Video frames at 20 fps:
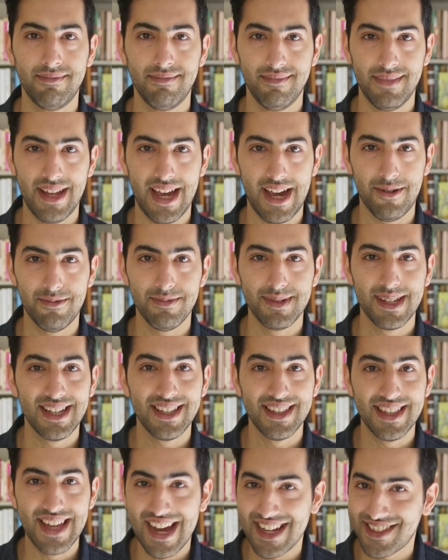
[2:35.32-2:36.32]
Now,
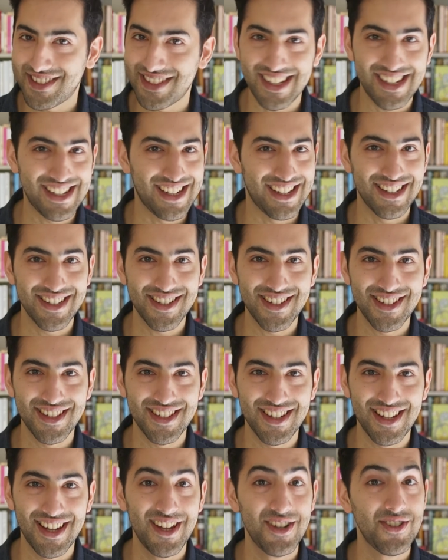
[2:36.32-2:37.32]
that's it.
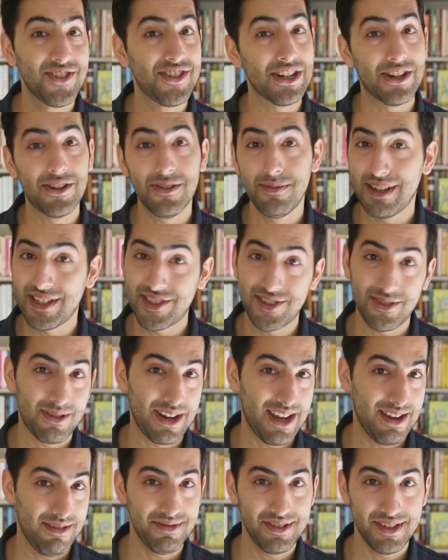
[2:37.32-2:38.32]
Don't mess
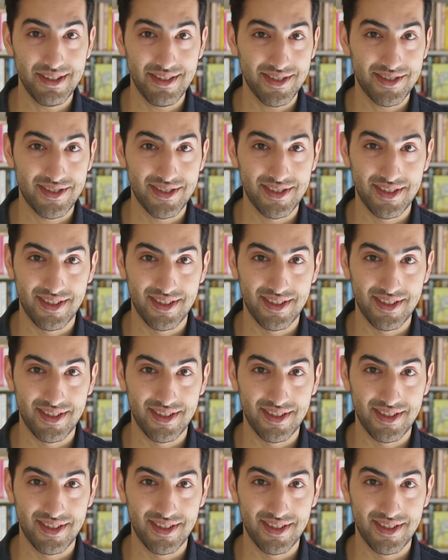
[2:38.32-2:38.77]
around with this.